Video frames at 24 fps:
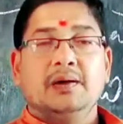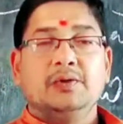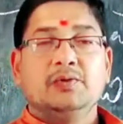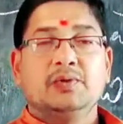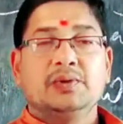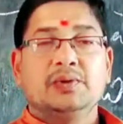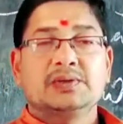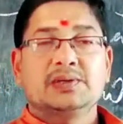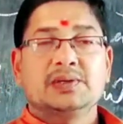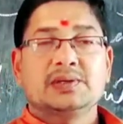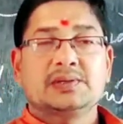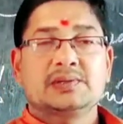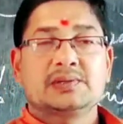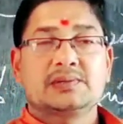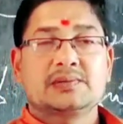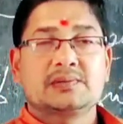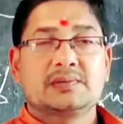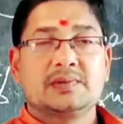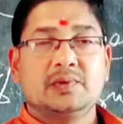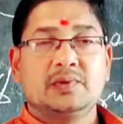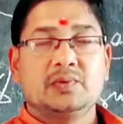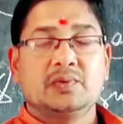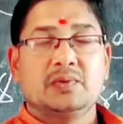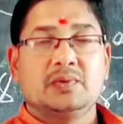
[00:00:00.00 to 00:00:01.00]
He was
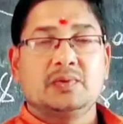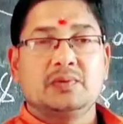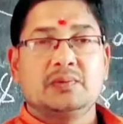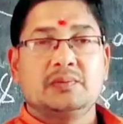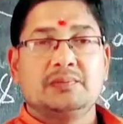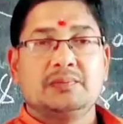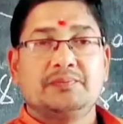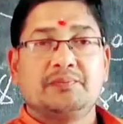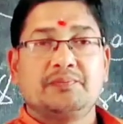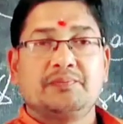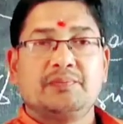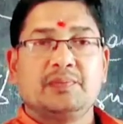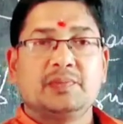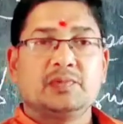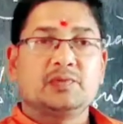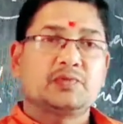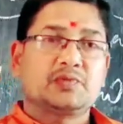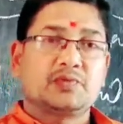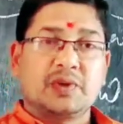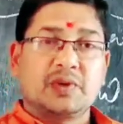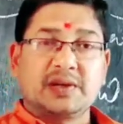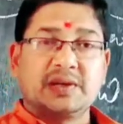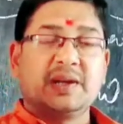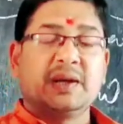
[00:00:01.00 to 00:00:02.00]
just, you know,
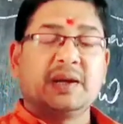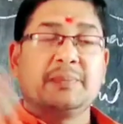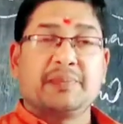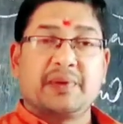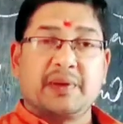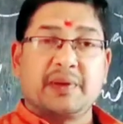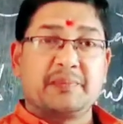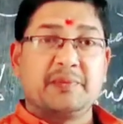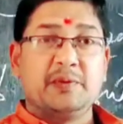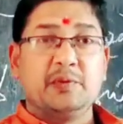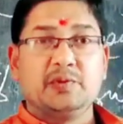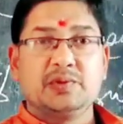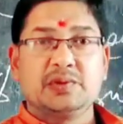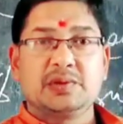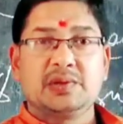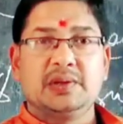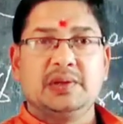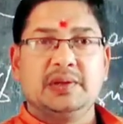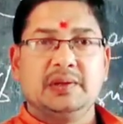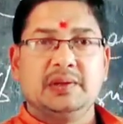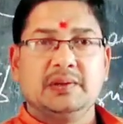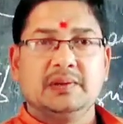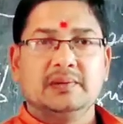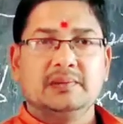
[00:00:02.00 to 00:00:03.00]
sweating
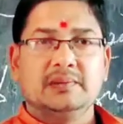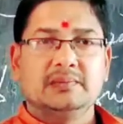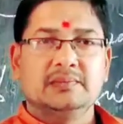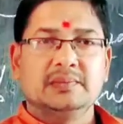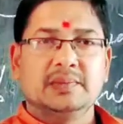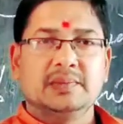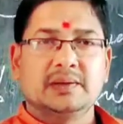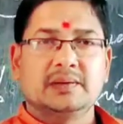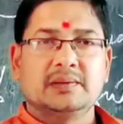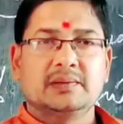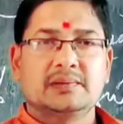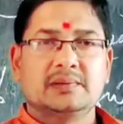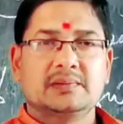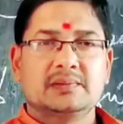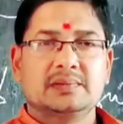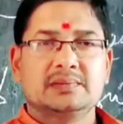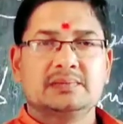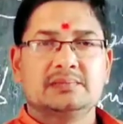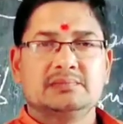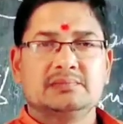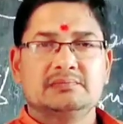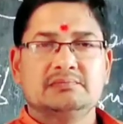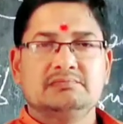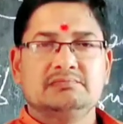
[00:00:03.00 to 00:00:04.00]
profusely, but
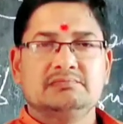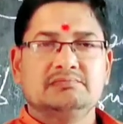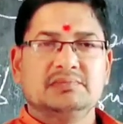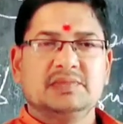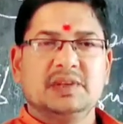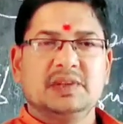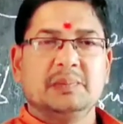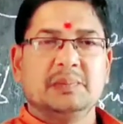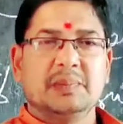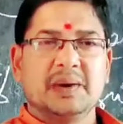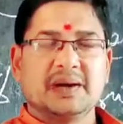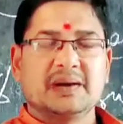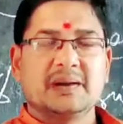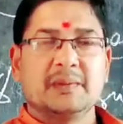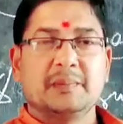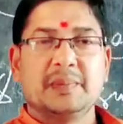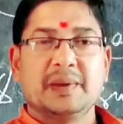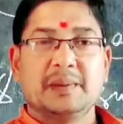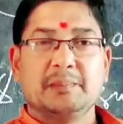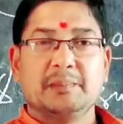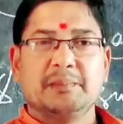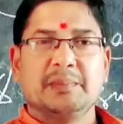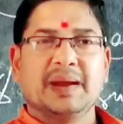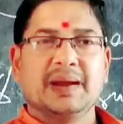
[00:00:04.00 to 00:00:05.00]
he might
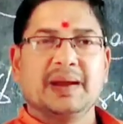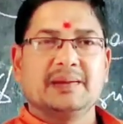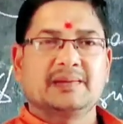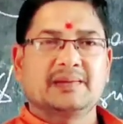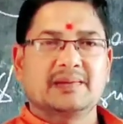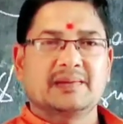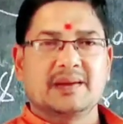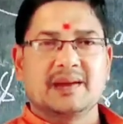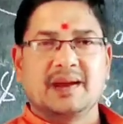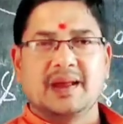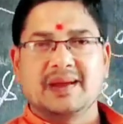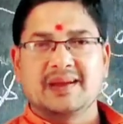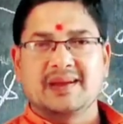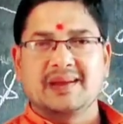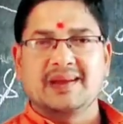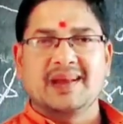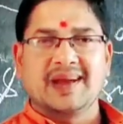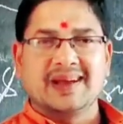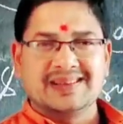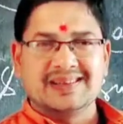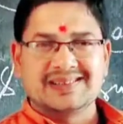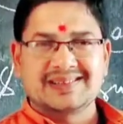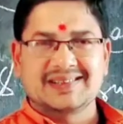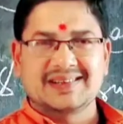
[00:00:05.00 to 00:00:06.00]
have been melt like
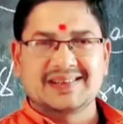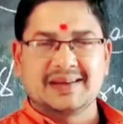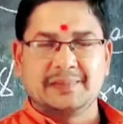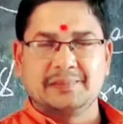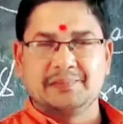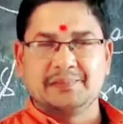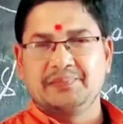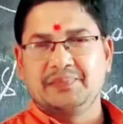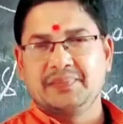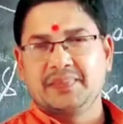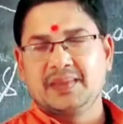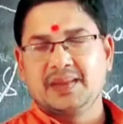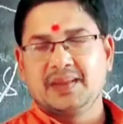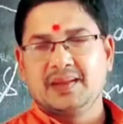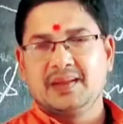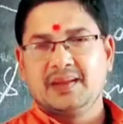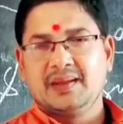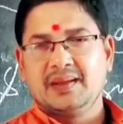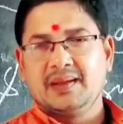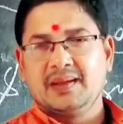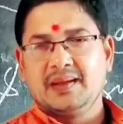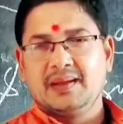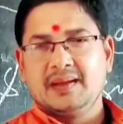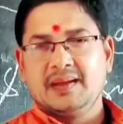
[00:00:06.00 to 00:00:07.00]
an ice cream.
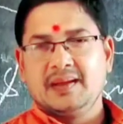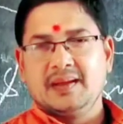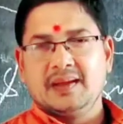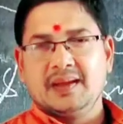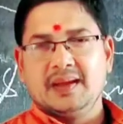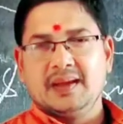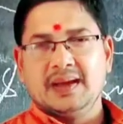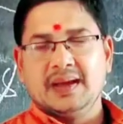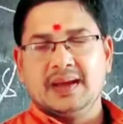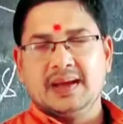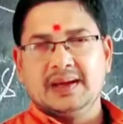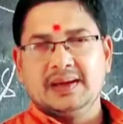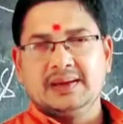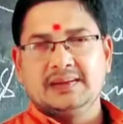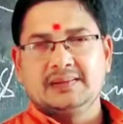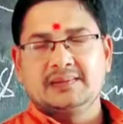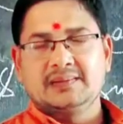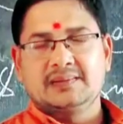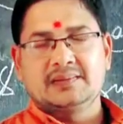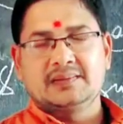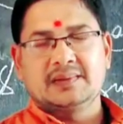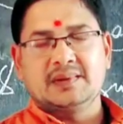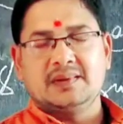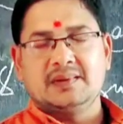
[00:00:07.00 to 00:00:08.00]

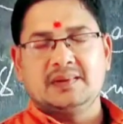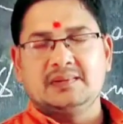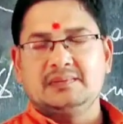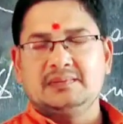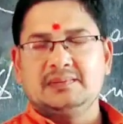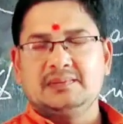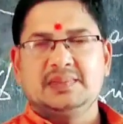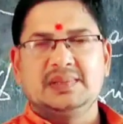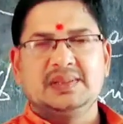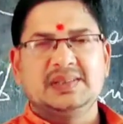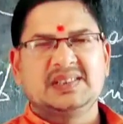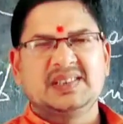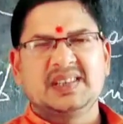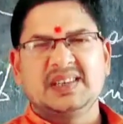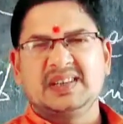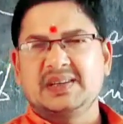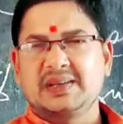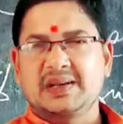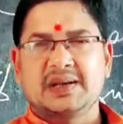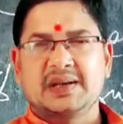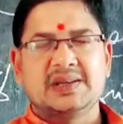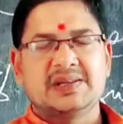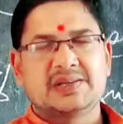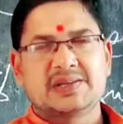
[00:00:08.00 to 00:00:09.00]
And his
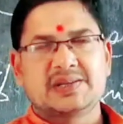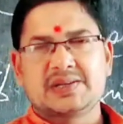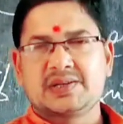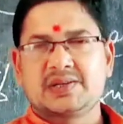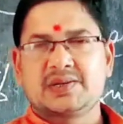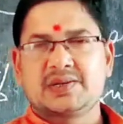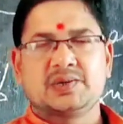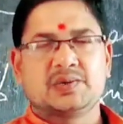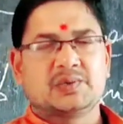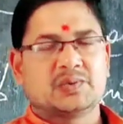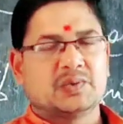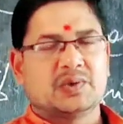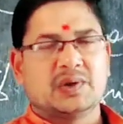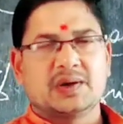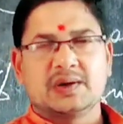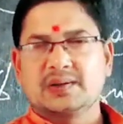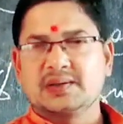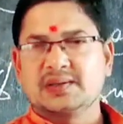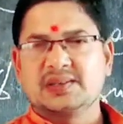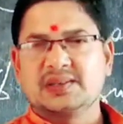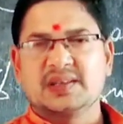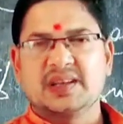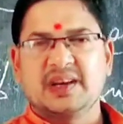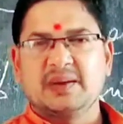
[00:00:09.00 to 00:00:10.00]
interest
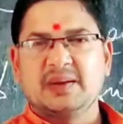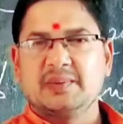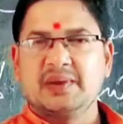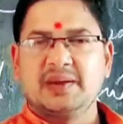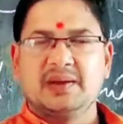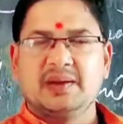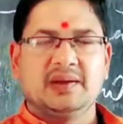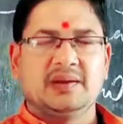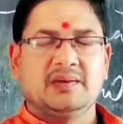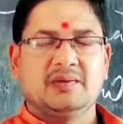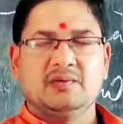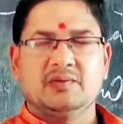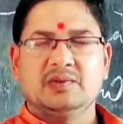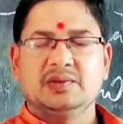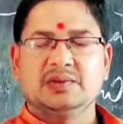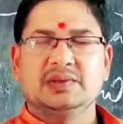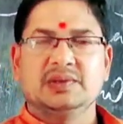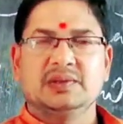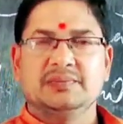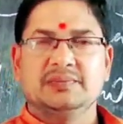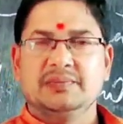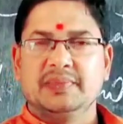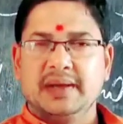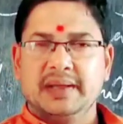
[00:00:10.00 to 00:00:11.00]
toward the ceremony
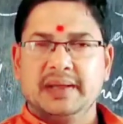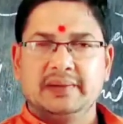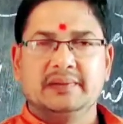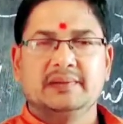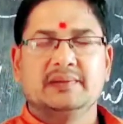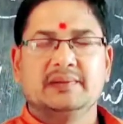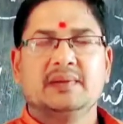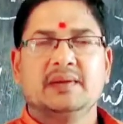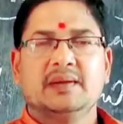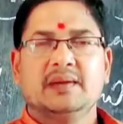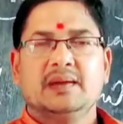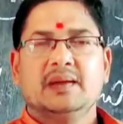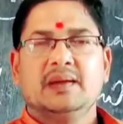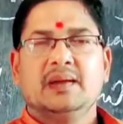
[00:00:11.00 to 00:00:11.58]
was in then.